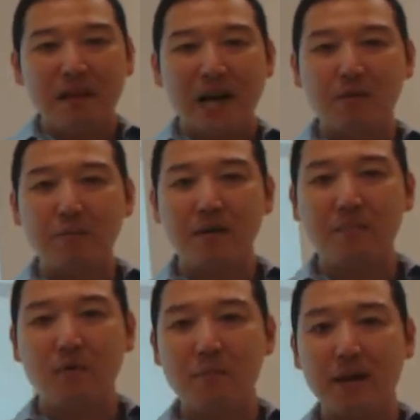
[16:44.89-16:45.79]
How do we
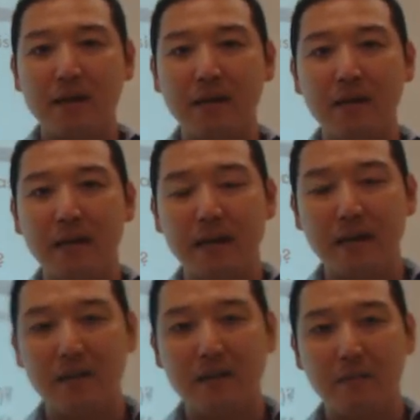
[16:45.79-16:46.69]
put more money
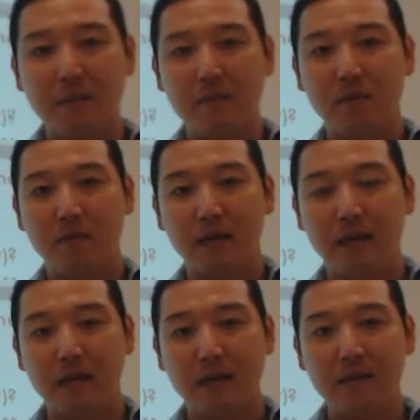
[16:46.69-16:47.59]
into the
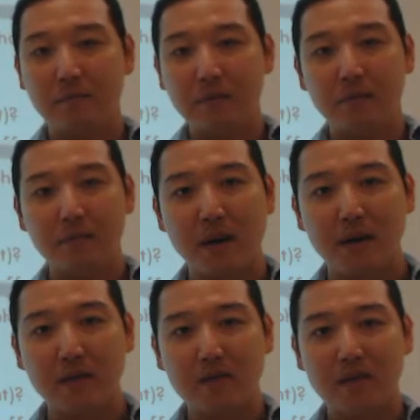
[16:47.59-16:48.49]
people's
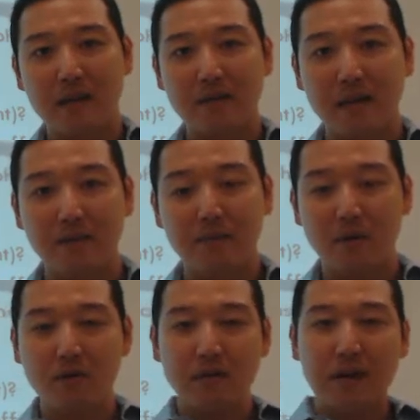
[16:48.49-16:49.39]
pockets? That's not the
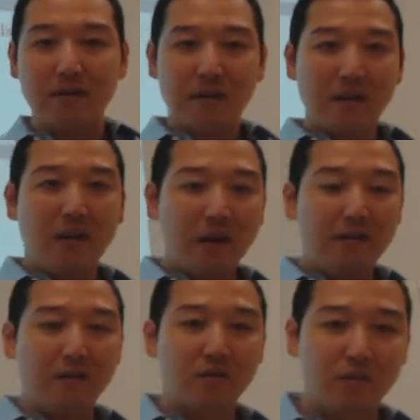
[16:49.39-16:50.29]
approach, not
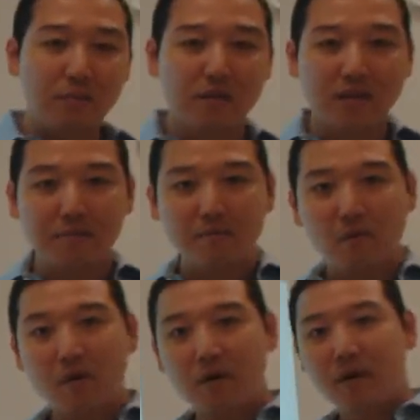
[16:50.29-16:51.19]
on the consumer side, but
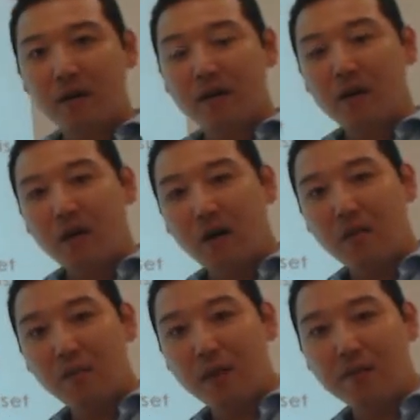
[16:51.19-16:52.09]
more
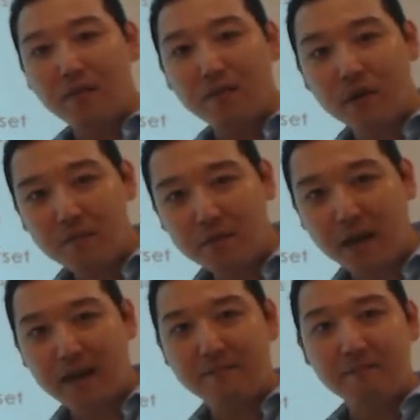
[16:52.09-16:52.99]
on the way of the firm
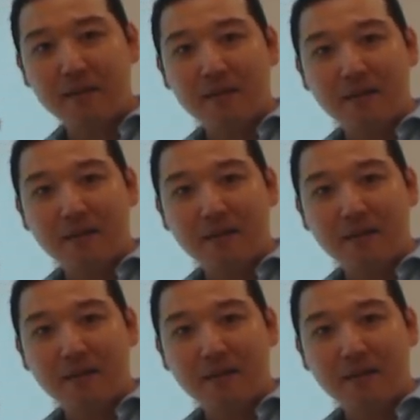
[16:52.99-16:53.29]
side.